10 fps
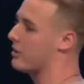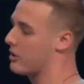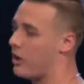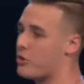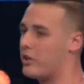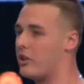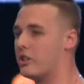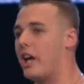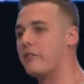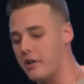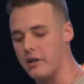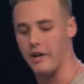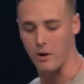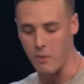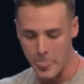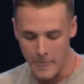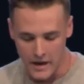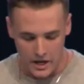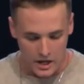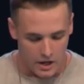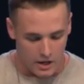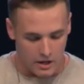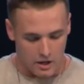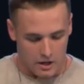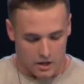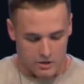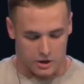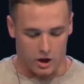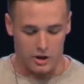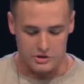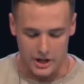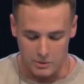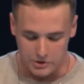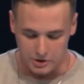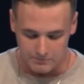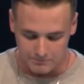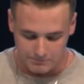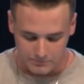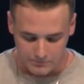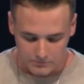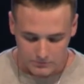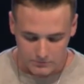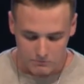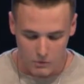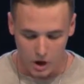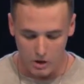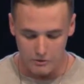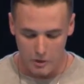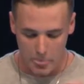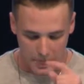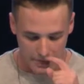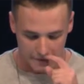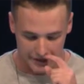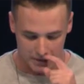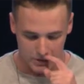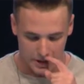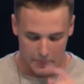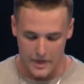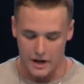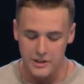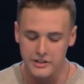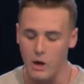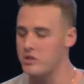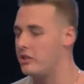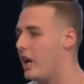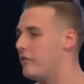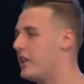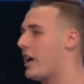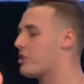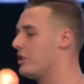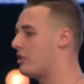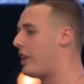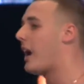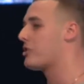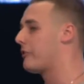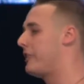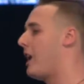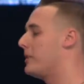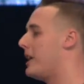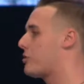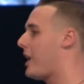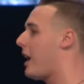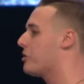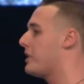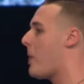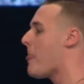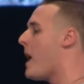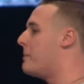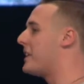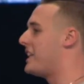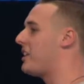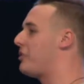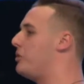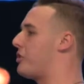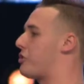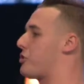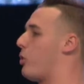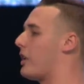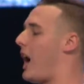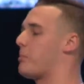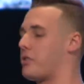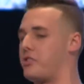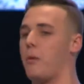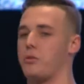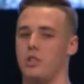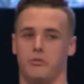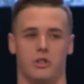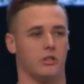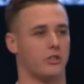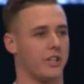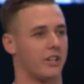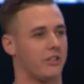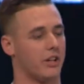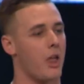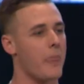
our country and our life right now. The concept of the family. And I think that when the devil actually attacks our family, he's actually beginning to distort our perception of what it looks like to